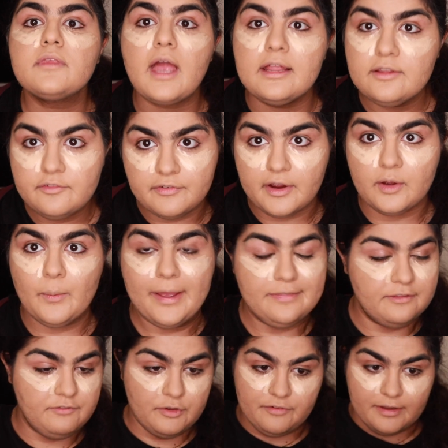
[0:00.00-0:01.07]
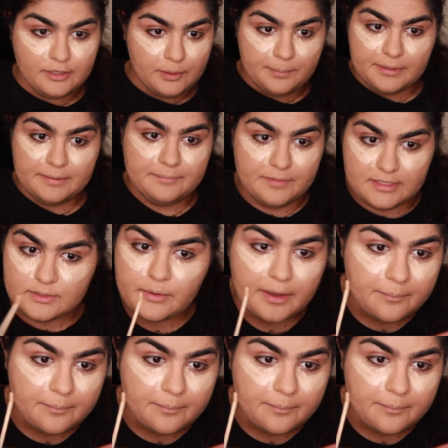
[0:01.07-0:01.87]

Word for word: I look very white in the viewfinder, but it's okay.